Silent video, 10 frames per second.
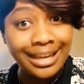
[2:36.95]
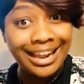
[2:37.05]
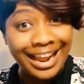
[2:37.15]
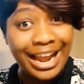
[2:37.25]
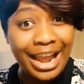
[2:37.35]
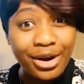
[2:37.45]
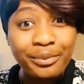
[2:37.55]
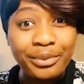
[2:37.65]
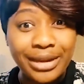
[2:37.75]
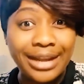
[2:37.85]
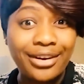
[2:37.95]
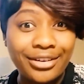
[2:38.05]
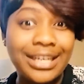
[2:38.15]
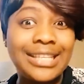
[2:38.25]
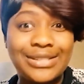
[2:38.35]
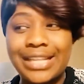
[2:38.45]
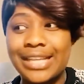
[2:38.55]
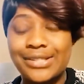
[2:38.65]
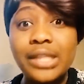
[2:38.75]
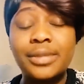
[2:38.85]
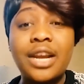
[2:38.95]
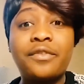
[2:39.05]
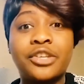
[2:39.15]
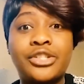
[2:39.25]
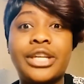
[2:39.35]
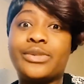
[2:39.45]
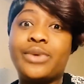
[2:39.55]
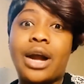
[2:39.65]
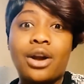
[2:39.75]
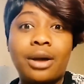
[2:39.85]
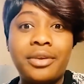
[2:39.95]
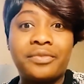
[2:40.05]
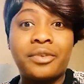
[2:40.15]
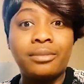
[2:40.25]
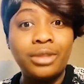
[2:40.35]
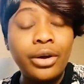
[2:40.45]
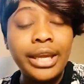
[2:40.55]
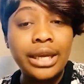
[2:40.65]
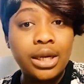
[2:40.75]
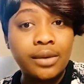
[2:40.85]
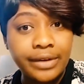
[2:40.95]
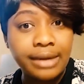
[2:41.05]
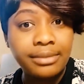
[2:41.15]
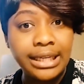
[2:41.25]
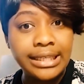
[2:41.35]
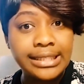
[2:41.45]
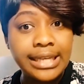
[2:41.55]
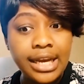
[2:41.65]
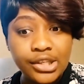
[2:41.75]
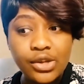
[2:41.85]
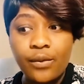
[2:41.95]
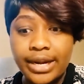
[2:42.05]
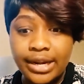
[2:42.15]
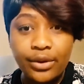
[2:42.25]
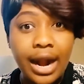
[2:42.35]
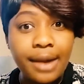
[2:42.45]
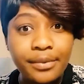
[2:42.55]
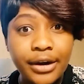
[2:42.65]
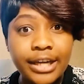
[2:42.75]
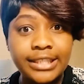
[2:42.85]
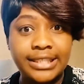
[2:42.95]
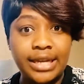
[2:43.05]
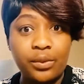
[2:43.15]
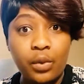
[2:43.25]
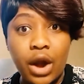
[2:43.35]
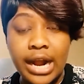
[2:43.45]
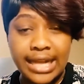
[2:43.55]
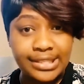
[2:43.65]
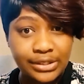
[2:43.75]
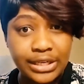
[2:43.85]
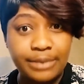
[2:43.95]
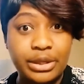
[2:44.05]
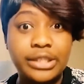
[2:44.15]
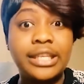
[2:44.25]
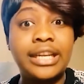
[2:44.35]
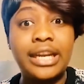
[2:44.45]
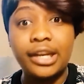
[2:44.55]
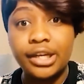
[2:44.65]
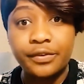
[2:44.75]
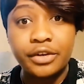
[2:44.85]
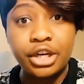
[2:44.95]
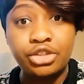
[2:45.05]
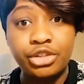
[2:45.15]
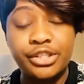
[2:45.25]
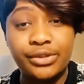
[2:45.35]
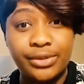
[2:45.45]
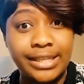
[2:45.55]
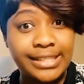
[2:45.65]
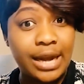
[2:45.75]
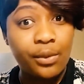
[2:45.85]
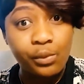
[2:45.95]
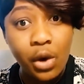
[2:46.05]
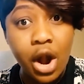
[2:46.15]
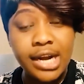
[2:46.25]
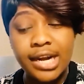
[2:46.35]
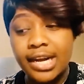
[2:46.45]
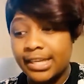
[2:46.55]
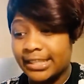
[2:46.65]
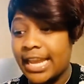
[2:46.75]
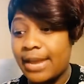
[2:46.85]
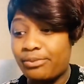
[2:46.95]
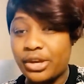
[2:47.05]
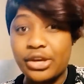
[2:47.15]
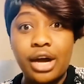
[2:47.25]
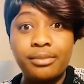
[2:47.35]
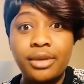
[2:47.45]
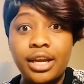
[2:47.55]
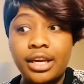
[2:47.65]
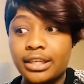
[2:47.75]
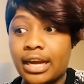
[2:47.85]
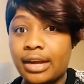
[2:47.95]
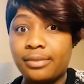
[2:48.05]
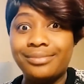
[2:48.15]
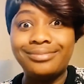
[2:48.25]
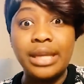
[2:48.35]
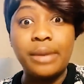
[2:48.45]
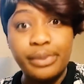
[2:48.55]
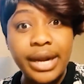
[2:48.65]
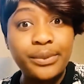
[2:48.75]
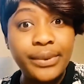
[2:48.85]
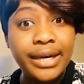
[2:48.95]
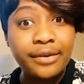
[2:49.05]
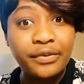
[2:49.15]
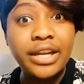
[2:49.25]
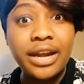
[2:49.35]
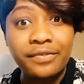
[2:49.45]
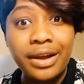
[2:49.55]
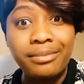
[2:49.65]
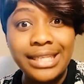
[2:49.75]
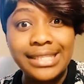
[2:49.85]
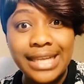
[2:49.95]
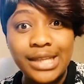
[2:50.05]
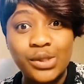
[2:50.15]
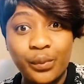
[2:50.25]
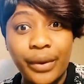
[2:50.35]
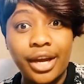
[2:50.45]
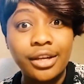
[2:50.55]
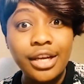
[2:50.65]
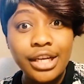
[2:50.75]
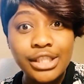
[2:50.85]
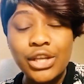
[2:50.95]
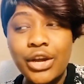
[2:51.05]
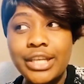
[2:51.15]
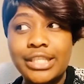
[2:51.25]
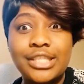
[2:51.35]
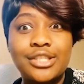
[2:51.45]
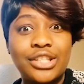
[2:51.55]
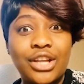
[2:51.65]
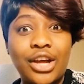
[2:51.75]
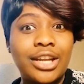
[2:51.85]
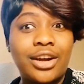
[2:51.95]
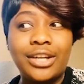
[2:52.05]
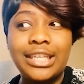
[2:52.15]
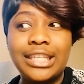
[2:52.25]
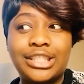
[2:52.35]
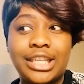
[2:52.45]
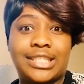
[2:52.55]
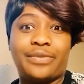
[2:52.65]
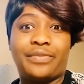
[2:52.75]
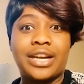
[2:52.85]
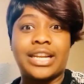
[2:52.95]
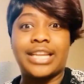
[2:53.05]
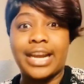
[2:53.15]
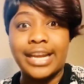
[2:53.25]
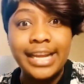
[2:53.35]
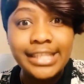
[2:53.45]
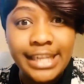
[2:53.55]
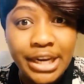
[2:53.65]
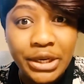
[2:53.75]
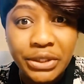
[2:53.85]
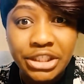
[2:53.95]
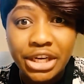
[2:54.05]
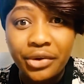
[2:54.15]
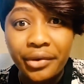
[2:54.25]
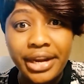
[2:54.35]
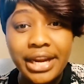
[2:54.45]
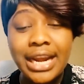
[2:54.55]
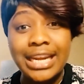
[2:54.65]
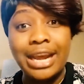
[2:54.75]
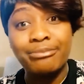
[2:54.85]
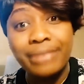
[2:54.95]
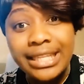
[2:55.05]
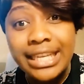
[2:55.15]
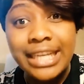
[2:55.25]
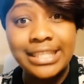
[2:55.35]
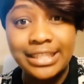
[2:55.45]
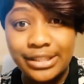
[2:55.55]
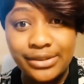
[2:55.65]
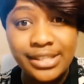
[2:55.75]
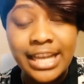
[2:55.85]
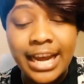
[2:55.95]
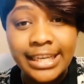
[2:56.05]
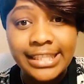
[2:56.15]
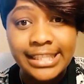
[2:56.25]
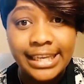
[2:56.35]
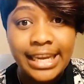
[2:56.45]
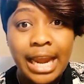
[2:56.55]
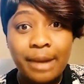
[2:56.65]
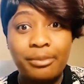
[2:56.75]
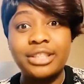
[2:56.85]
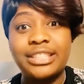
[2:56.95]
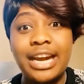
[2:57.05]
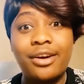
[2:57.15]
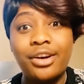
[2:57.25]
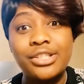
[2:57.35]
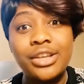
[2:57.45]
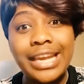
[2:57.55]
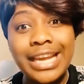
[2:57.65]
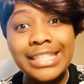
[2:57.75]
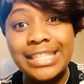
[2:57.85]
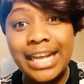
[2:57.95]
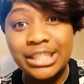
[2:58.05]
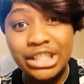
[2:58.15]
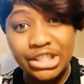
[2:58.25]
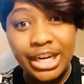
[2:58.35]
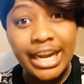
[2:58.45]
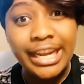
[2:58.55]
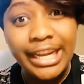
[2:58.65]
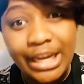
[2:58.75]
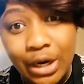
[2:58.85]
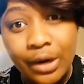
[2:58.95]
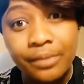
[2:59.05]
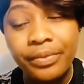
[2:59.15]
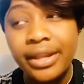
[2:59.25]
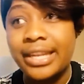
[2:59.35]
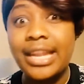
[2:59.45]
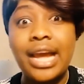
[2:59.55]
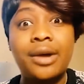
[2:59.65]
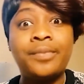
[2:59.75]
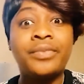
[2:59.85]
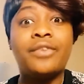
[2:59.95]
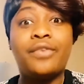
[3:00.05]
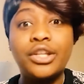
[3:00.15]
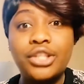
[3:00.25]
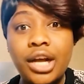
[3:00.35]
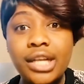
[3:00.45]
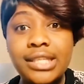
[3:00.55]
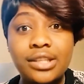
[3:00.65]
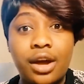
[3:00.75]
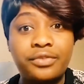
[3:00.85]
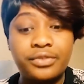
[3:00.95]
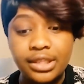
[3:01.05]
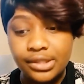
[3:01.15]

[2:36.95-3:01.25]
I hope you can all relate to that. So especially for students who are coming from low income families. So when they go abroad, they work as students, because in a lot of countries, students can work, they become the breadwinner for their families as well. So it is not only just the fact that they are getting a new degree that matters in the society, but they are also getting additional income. Now, for those of the